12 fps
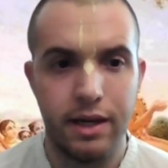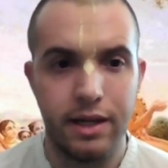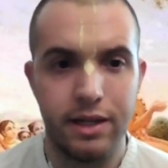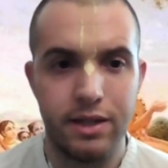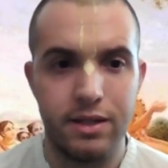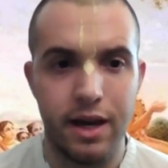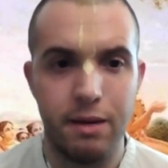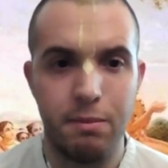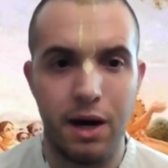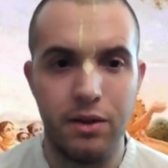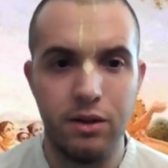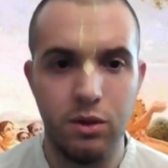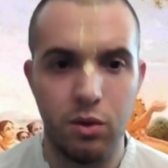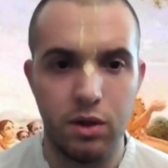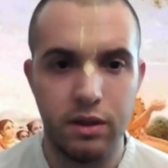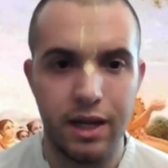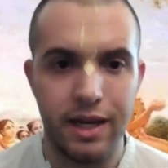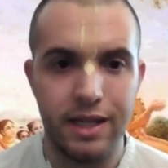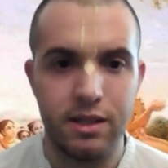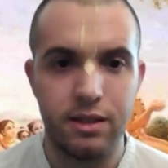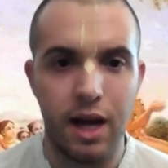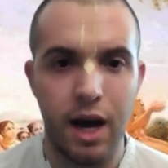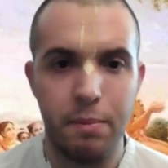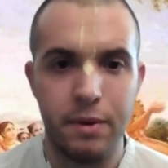It is said by the Lord that his
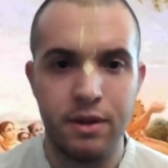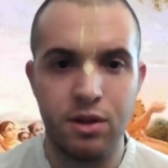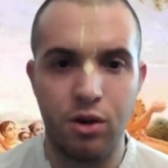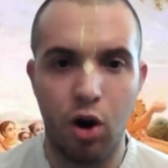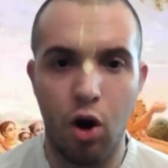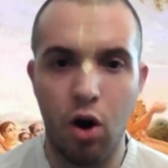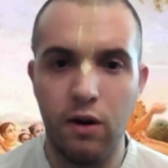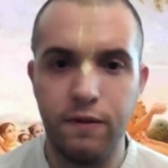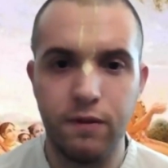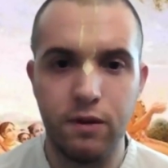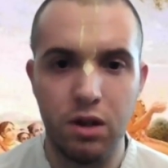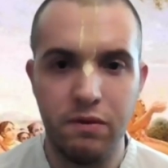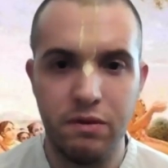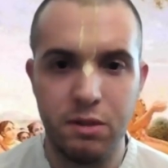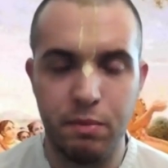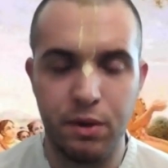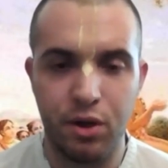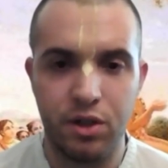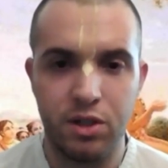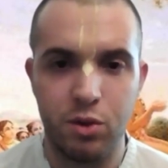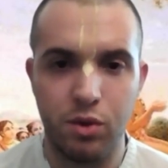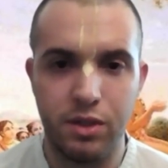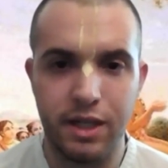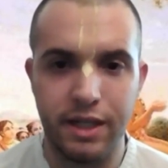topics are all full of
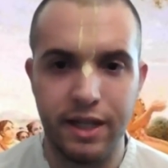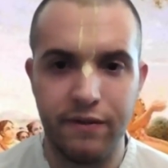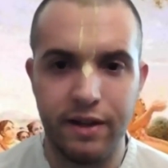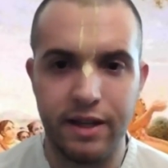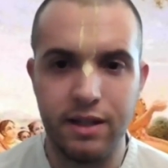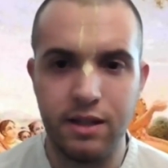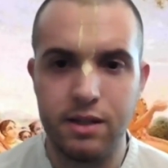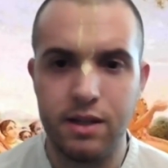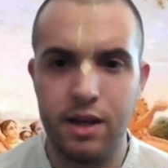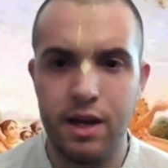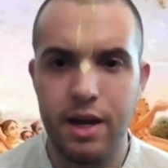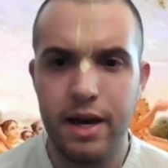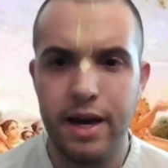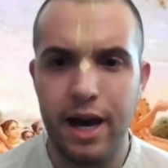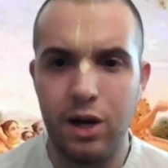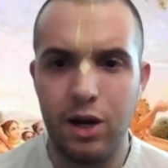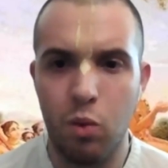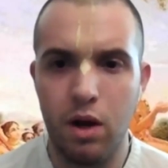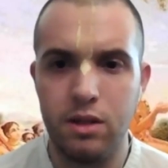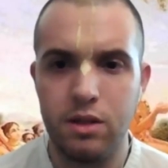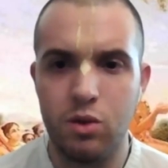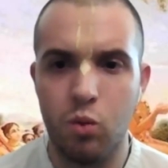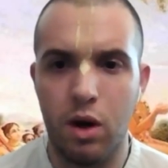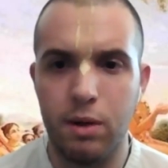spiritual significance, and
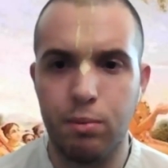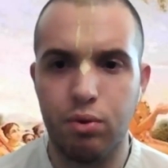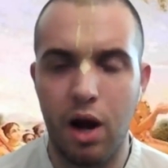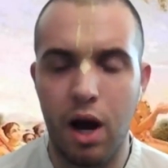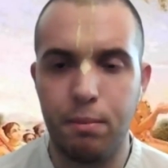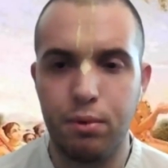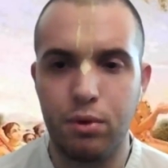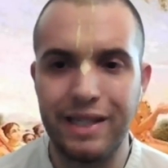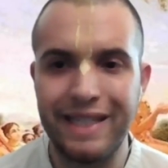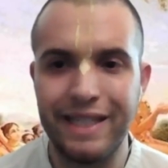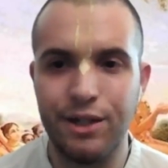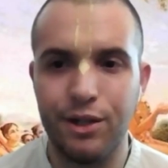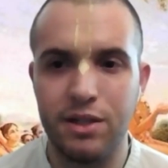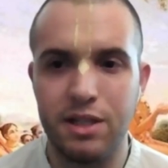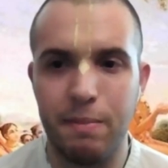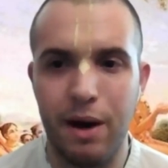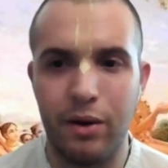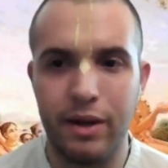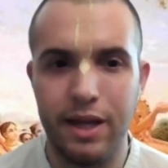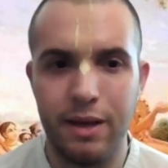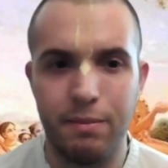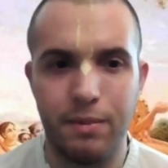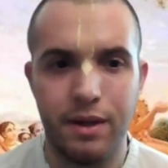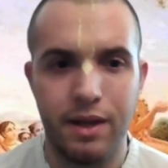once one properly hears about
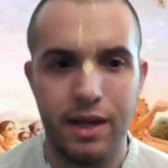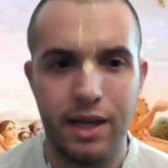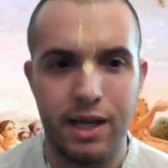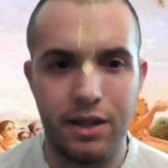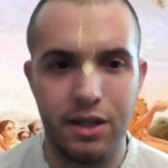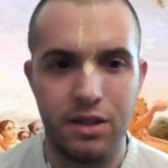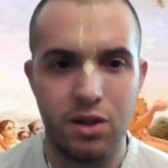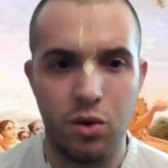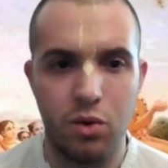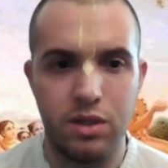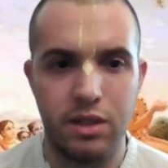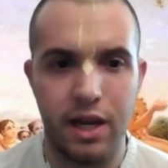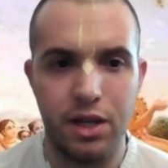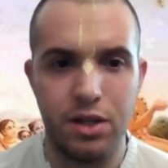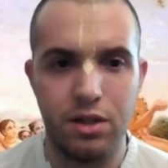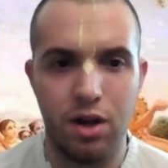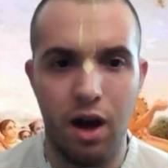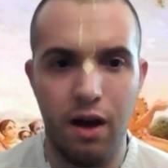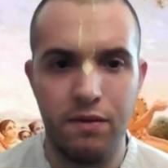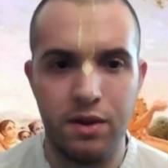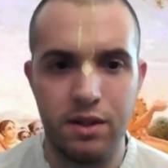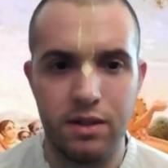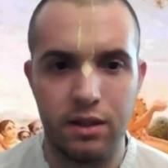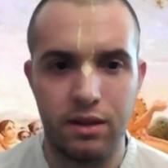him and the association of
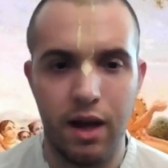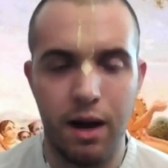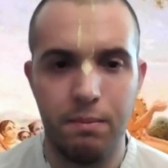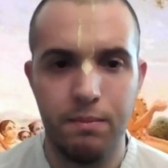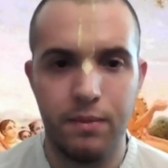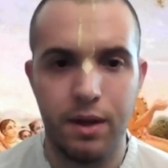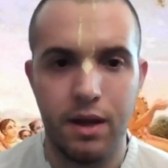the satam,